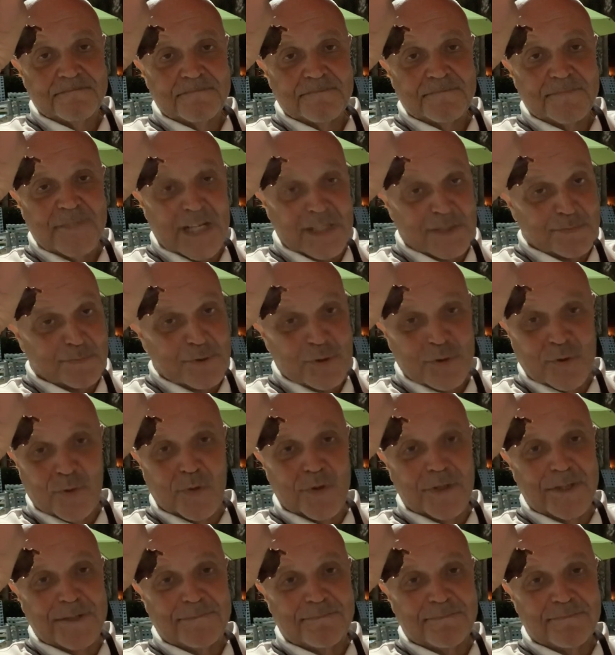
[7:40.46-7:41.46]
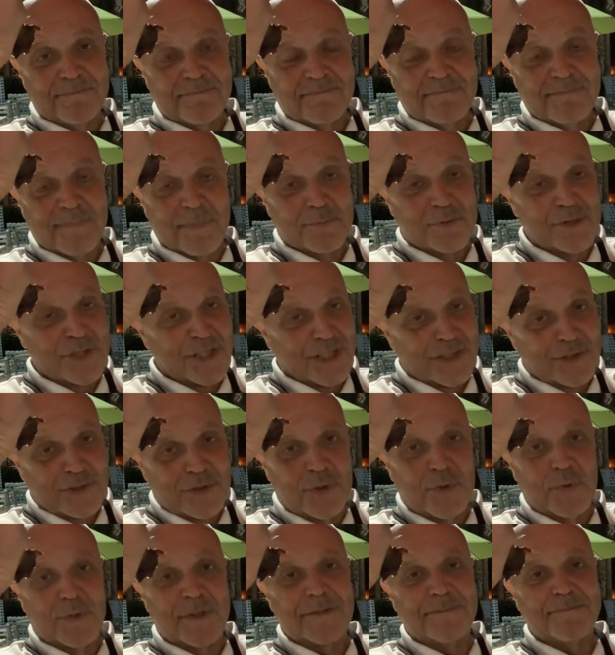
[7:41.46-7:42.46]
That's my story. I'm sticking to
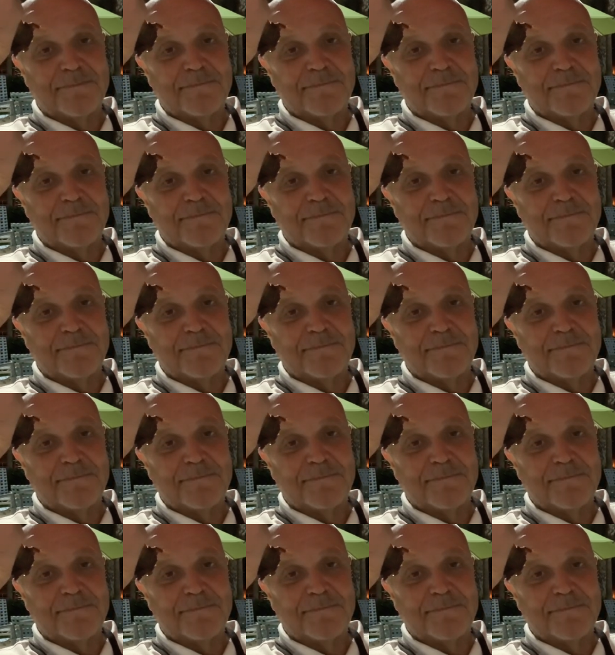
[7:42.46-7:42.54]
it.